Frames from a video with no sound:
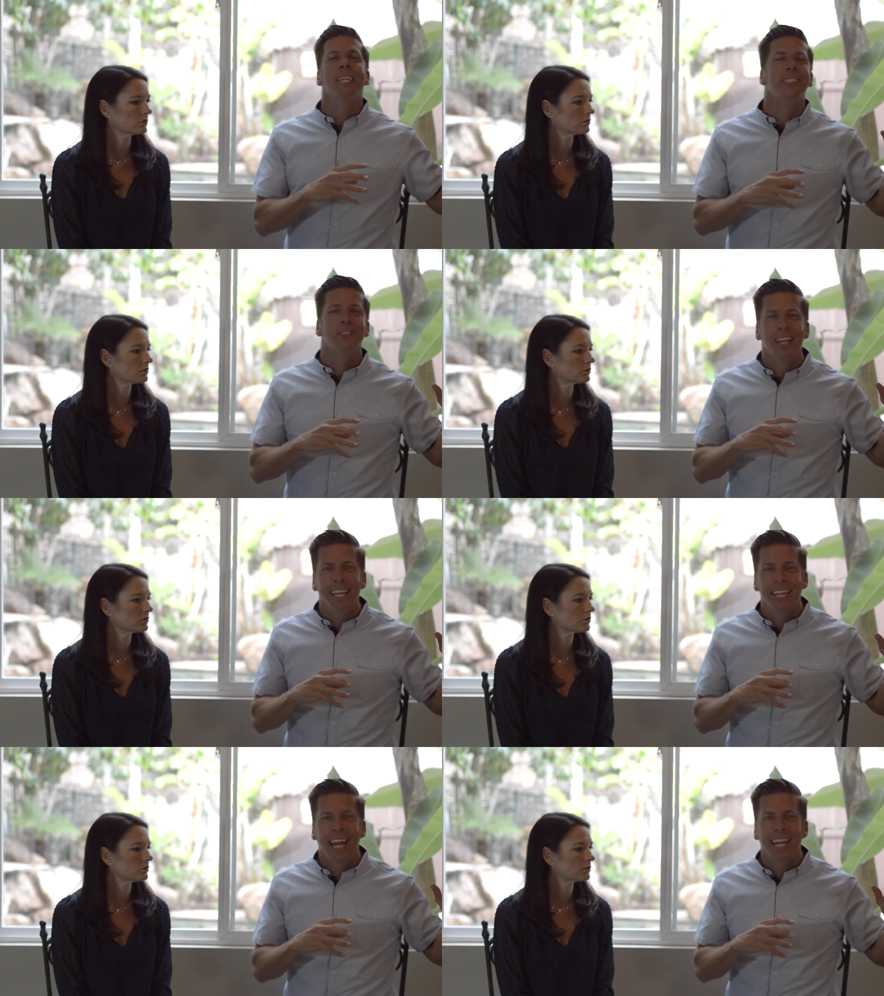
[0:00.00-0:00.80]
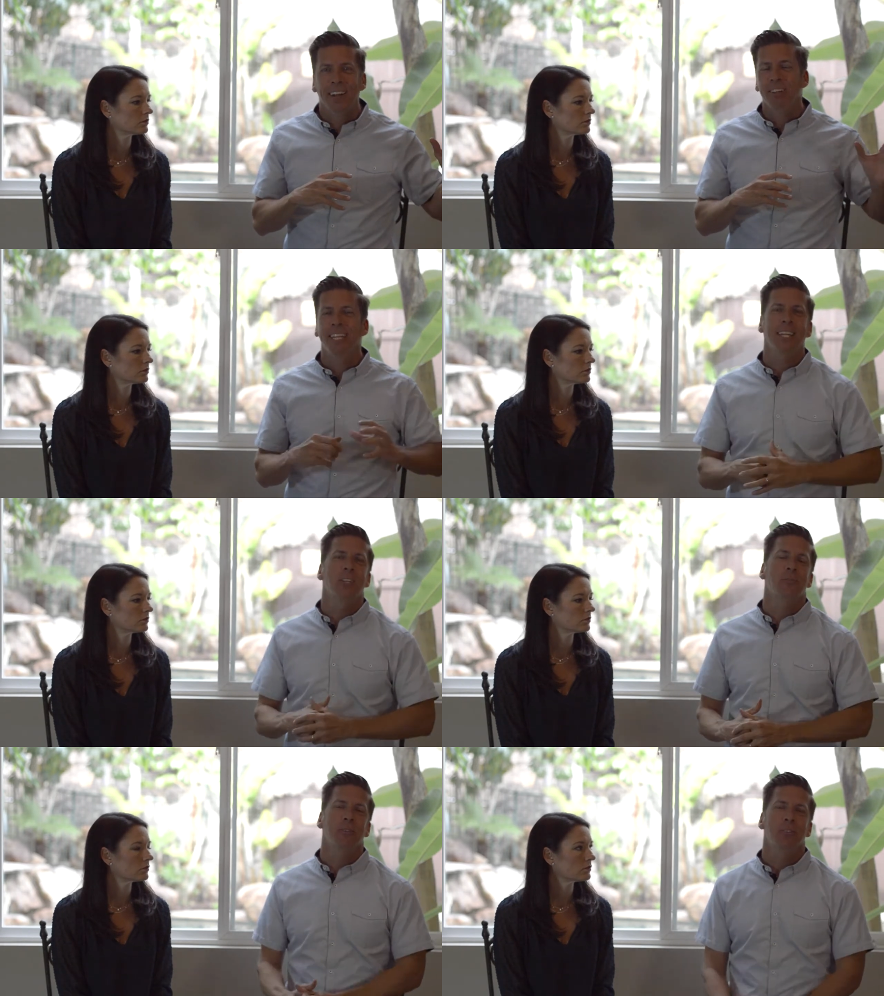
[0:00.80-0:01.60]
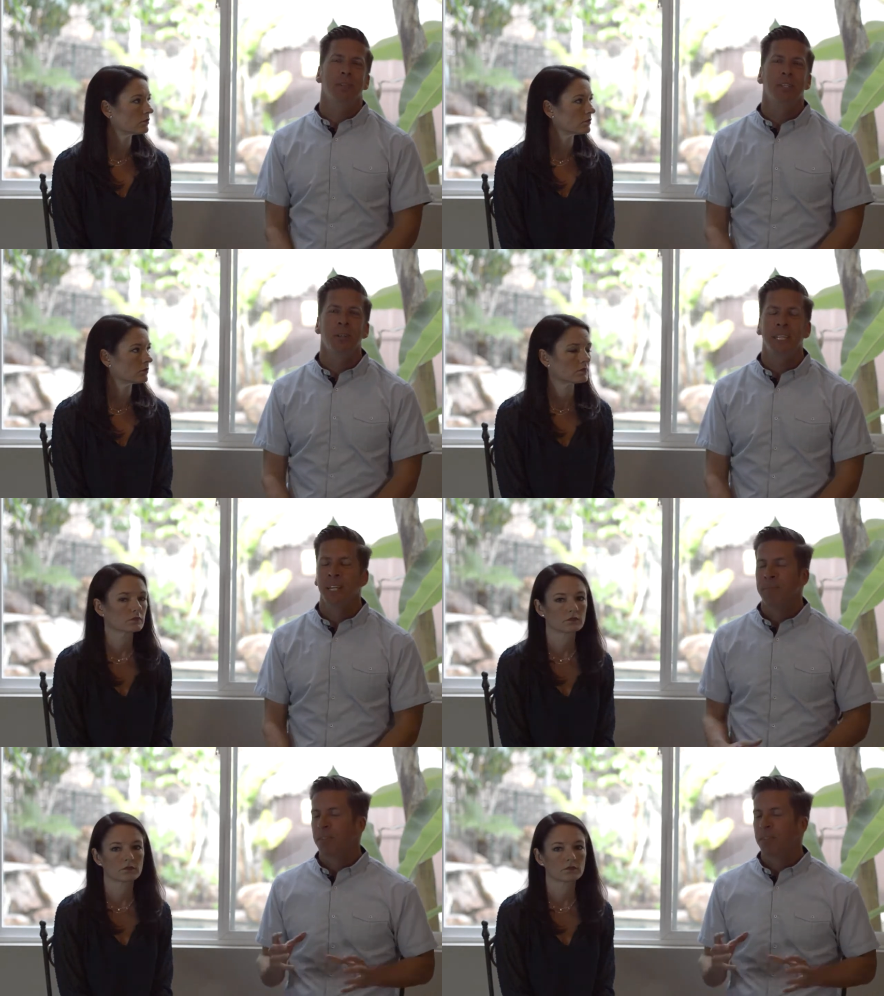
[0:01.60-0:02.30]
Speaker 1: list for that day and everything that you're supposed to be doing.